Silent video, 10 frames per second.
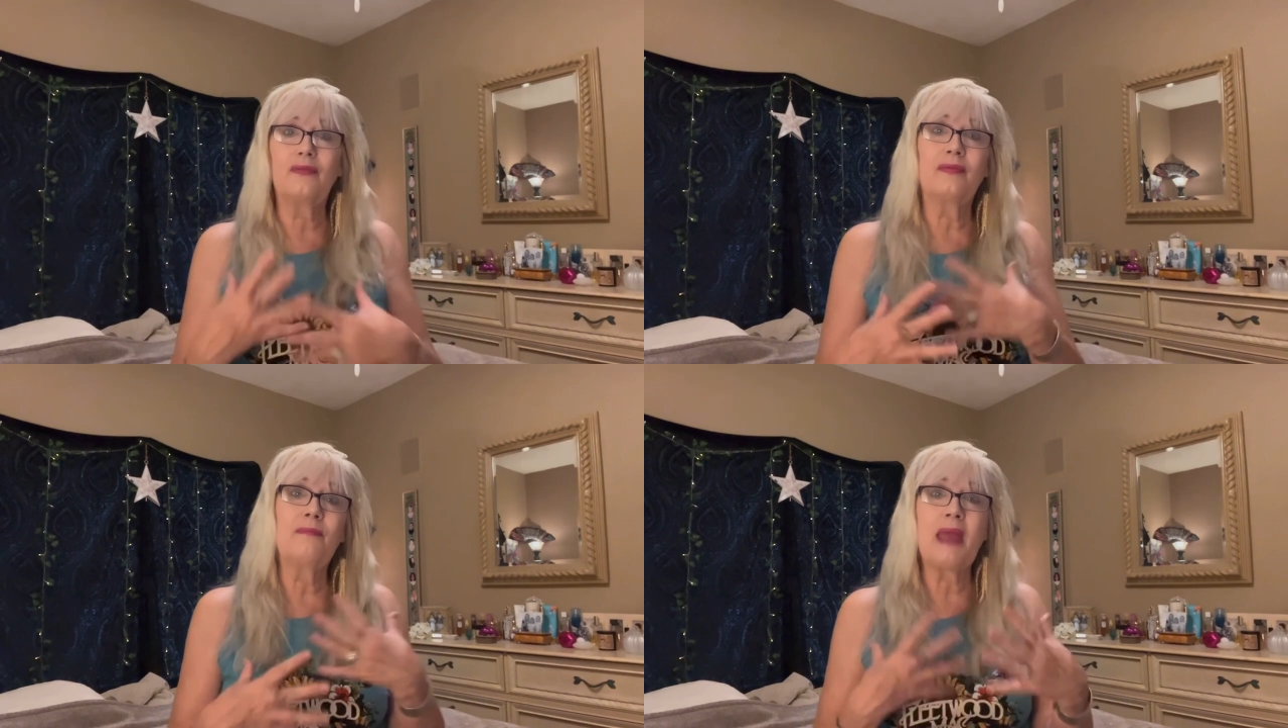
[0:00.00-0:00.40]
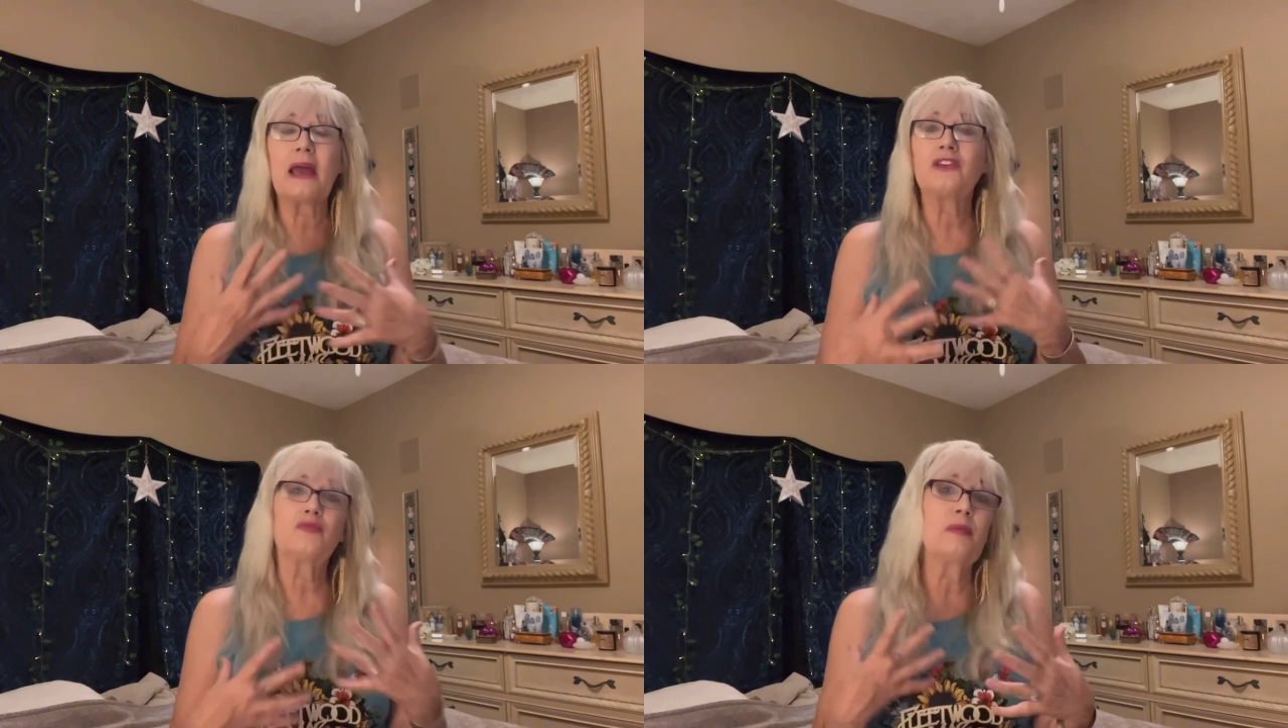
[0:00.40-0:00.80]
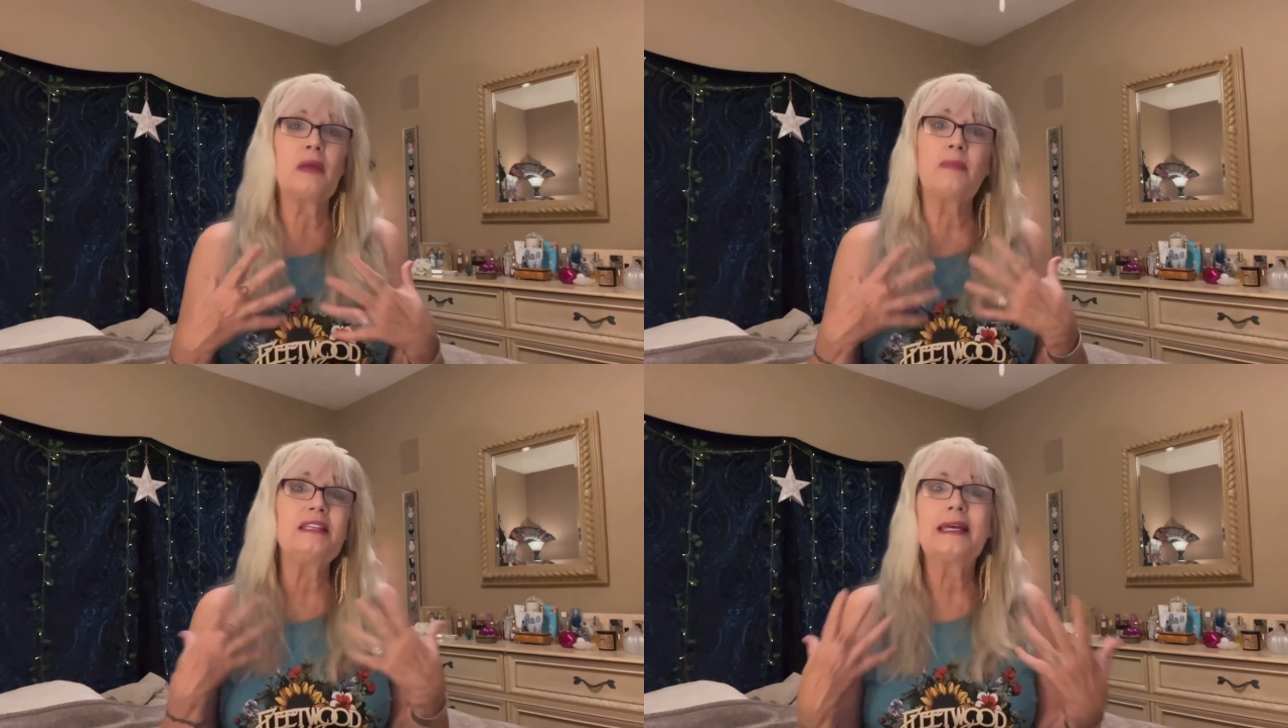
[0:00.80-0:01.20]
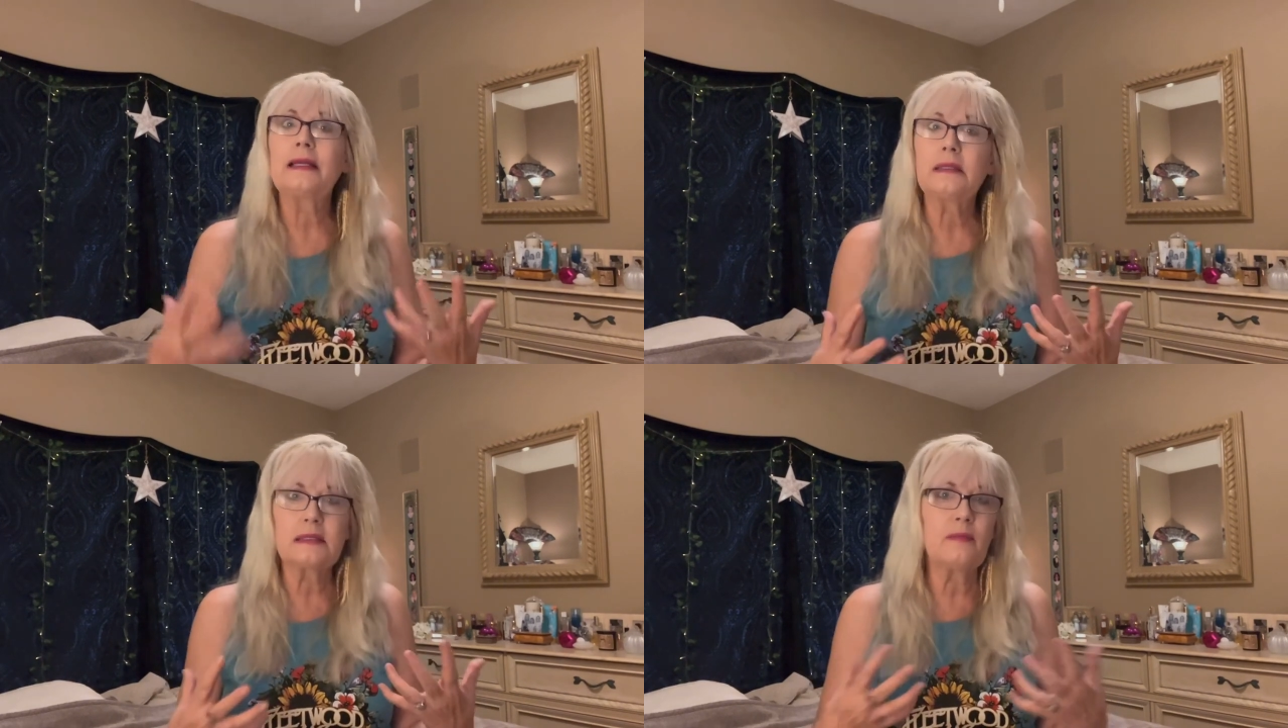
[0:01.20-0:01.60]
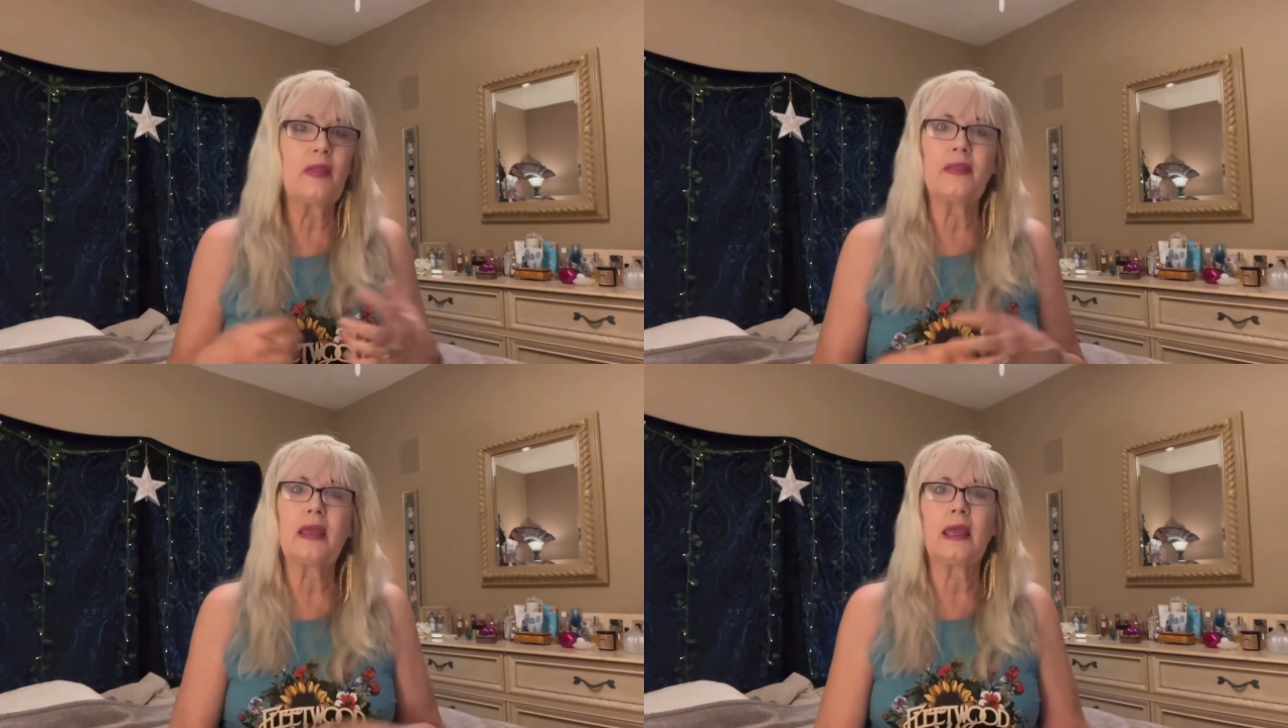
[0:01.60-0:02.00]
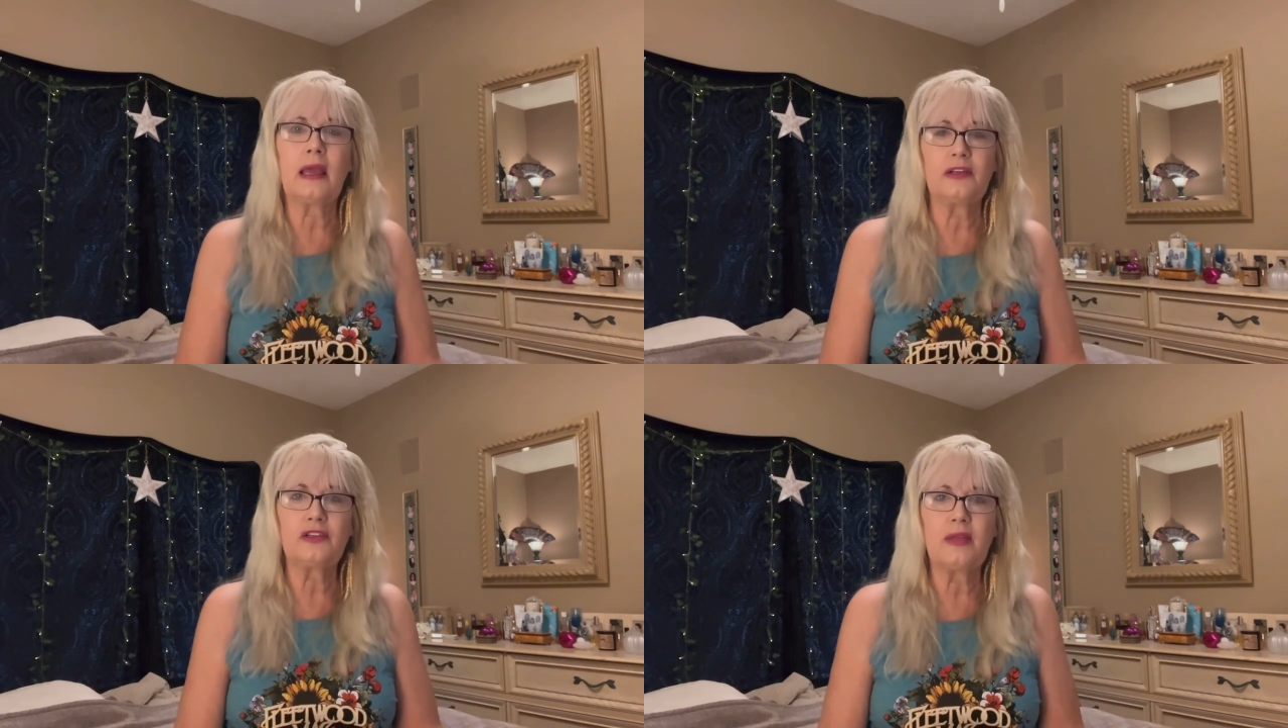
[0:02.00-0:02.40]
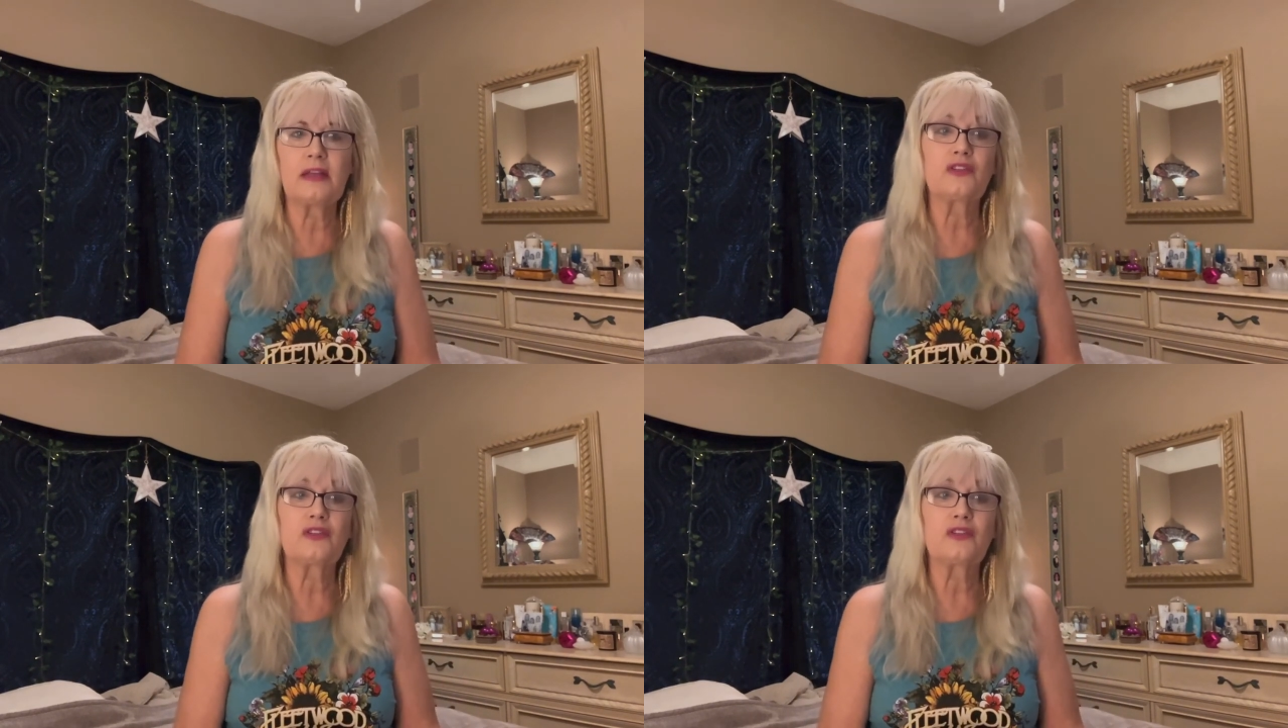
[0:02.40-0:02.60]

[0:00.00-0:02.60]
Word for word: management maybe tells them that they can't do that.